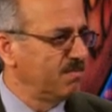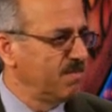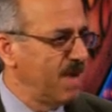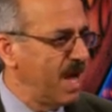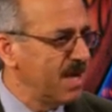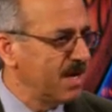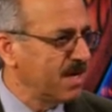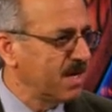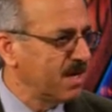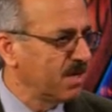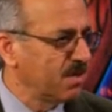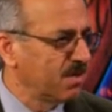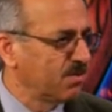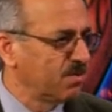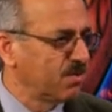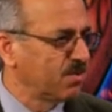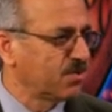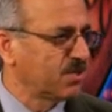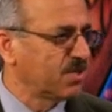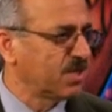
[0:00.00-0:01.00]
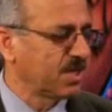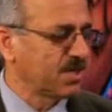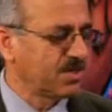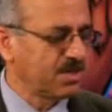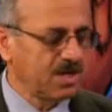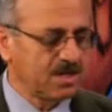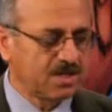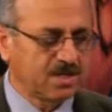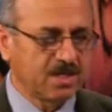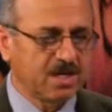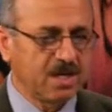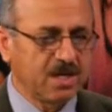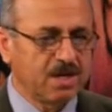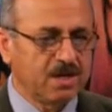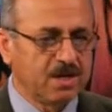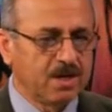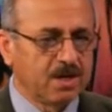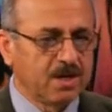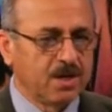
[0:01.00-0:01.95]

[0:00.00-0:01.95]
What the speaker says: making good success here.